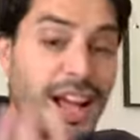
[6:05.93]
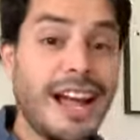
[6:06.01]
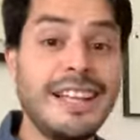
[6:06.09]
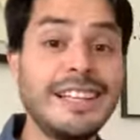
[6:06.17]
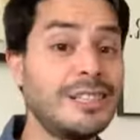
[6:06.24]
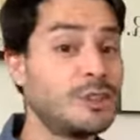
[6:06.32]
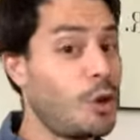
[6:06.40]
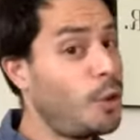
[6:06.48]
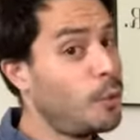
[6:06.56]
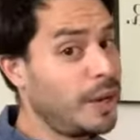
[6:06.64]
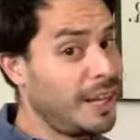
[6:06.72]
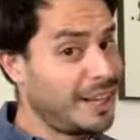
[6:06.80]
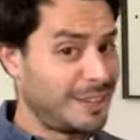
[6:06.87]
And that's all
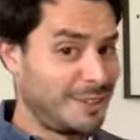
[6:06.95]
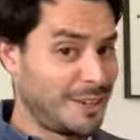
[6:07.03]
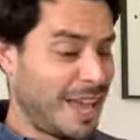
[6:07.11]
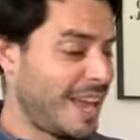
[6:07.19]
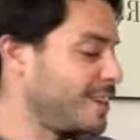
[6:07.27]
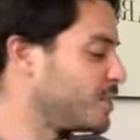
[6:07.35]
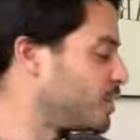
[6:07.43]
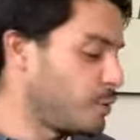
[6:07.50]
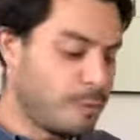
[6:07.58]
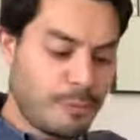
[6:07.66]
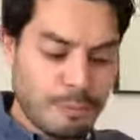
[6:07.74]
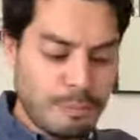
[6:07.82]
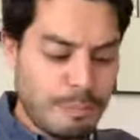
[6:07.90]
we need, okay? So
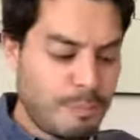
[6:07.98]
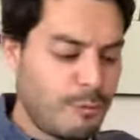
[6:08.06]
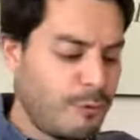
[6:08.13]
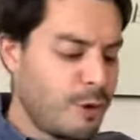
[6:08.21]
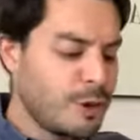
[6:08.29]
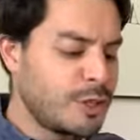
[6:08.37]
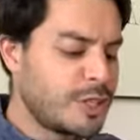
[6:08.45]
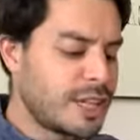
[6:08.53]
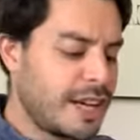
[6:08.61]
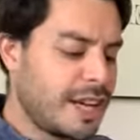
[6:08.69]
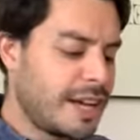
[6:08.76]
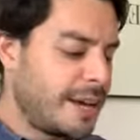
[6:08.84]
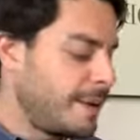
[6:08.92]
first,
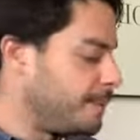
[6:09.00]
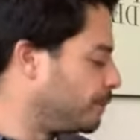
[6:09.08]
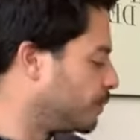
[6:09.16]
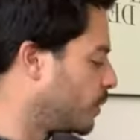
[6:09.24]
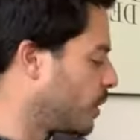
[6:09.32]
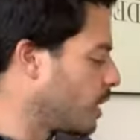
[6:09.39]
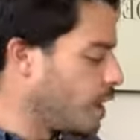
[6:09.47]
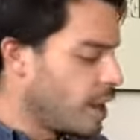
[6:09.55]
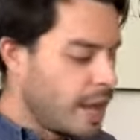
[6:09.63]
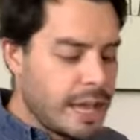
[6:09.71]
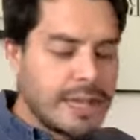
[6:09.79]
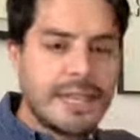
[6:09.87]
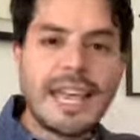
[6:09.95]

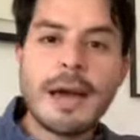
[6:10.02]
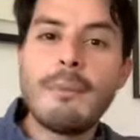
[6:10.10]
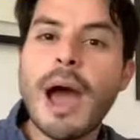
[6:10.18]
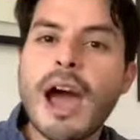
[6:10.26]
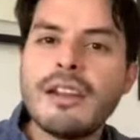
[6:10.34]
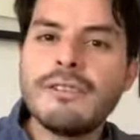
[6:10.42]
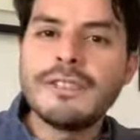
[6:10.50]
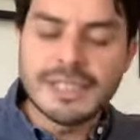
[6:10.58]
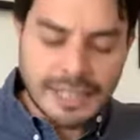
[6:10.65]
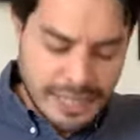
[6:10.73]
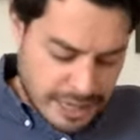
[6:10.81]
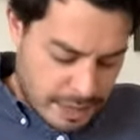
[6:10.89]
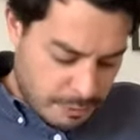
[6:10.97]
the amount of
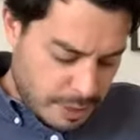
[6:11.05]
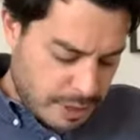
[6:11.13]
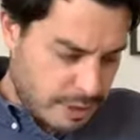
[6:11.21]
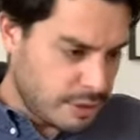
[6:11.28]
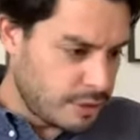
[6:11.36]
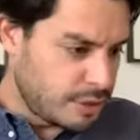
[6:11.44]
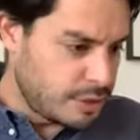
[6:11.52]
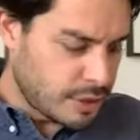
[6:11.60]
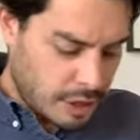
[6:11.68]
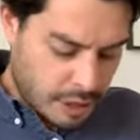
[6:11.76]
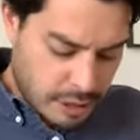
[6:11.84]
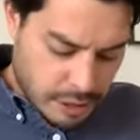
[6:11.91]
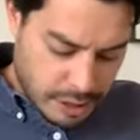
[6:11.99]
tea that we use
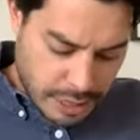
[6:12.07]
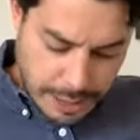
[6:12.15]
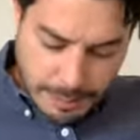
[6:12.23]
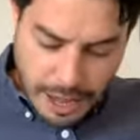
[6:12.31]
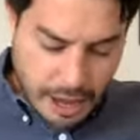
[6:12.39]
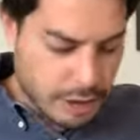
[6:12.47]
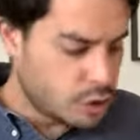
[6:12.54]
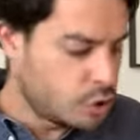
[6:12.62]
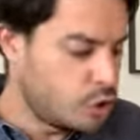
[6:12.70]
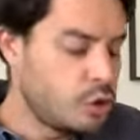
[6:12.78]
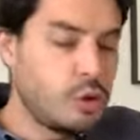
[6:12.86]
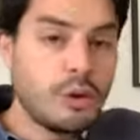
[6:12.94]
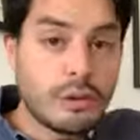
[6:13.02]
are about
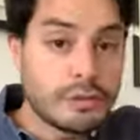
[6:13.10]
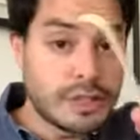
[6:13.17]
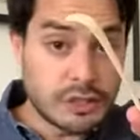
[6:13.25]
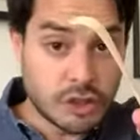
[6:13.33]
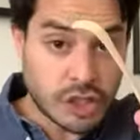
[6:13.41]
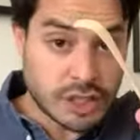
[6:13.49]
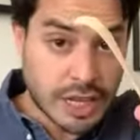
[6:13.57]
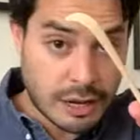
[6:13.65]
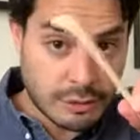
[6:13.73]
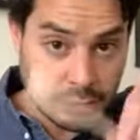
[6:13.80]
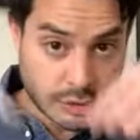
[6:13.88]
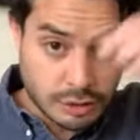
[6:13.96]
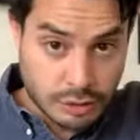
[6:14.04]
two of these
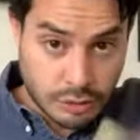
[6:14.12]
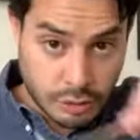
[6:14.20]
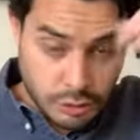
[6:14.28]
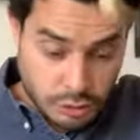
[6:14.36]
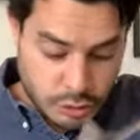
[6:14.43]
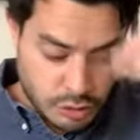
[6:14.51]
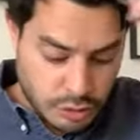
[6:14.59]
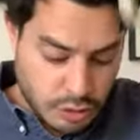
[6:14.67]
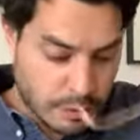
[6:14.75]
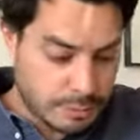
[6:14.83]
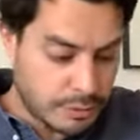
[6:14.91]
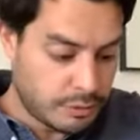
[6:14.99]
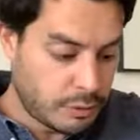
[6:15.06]
chachakus, so two
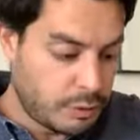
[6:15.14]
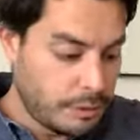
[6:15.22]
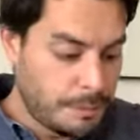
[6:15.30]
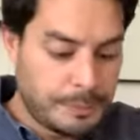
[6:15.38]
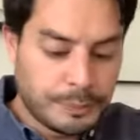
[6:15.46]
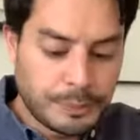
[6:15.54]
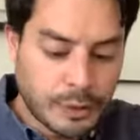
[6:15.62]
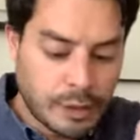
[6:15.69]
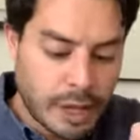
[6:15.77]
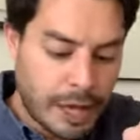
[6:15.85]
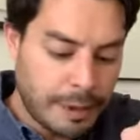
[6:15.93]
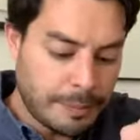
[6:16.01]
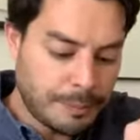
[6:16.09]
scoops full,
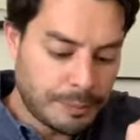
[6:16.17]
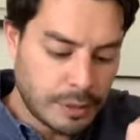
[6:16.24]
okay?